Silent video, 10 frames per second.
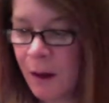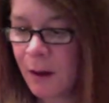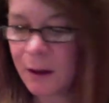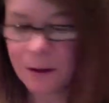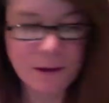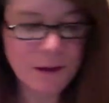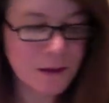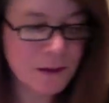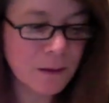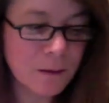It's
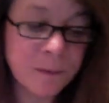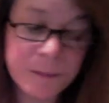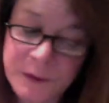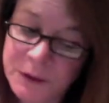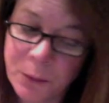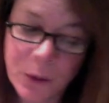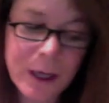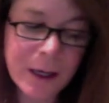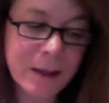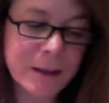some pretty
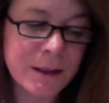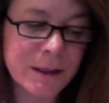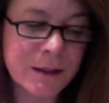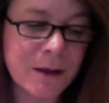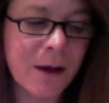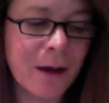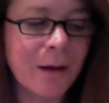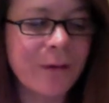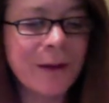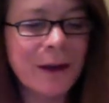nasty
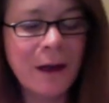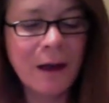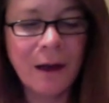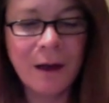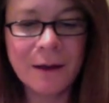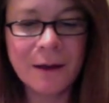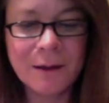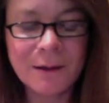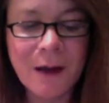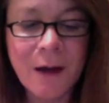stuff. It's
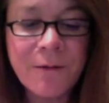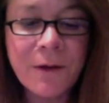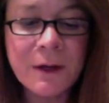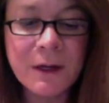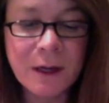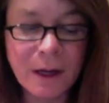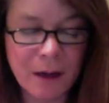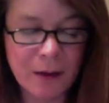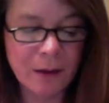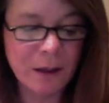not fun to
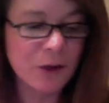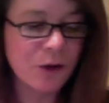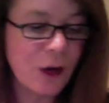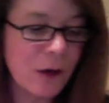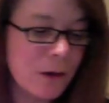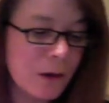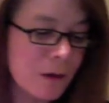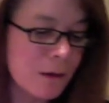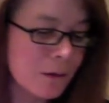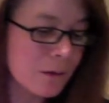inhale. It can choke
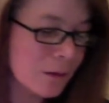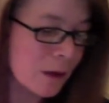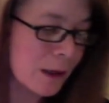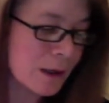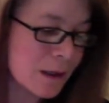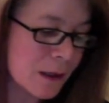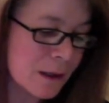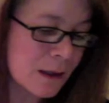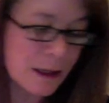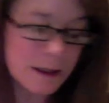you. Like I said, it
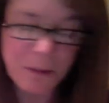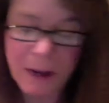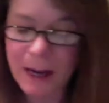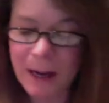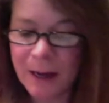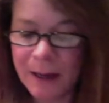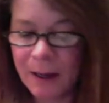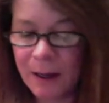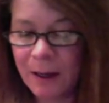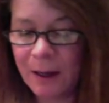tastes bad.
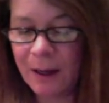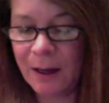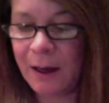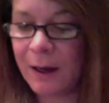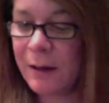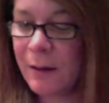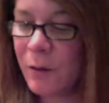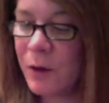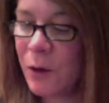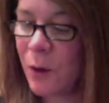And
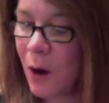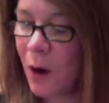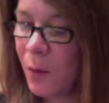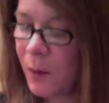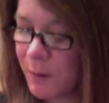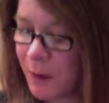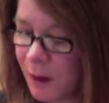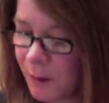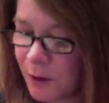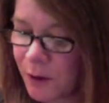when you open them
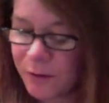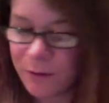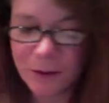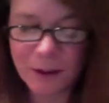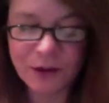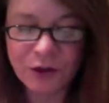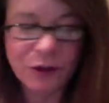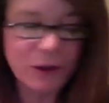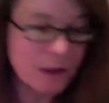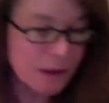up,
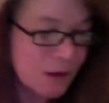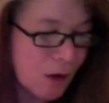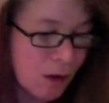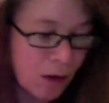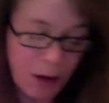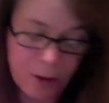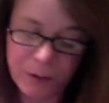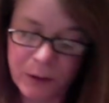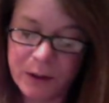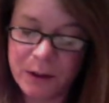it's all
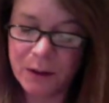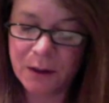over it.